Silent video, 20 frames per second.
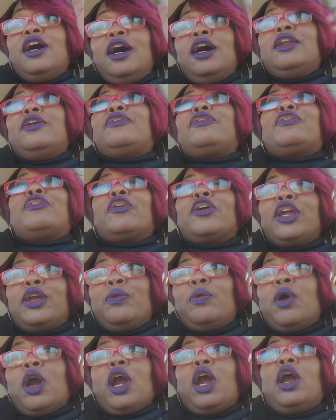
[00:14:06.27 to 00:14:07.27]
of the free
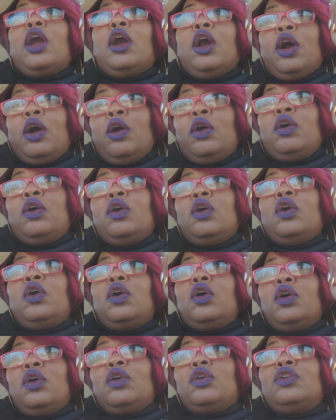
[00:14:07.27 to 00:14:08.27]
world,
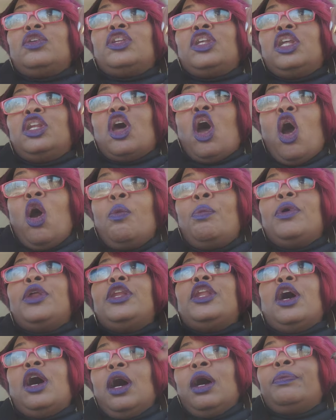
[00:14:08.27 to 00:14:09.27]
that
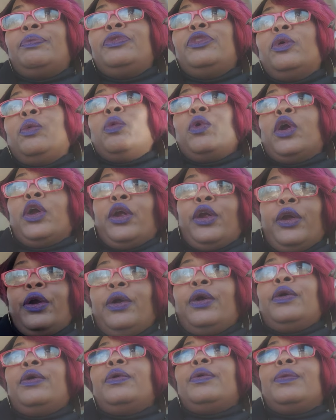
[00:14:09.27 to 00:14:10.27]
opened up the
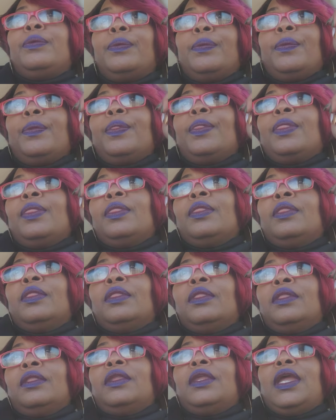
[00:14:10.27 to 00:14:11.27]
world.
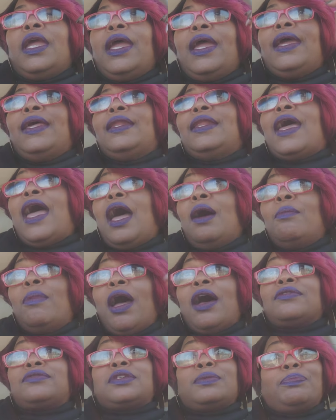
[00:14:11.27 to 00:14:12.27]
And how
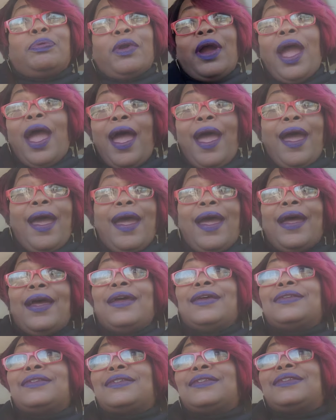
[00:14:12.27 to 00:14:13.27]
about
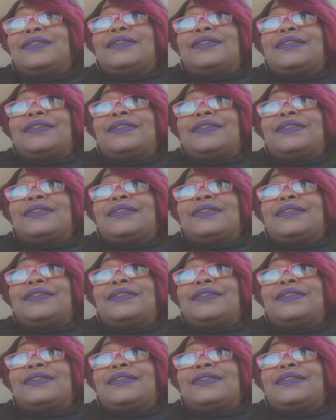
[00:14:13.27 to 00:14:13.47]
surprise?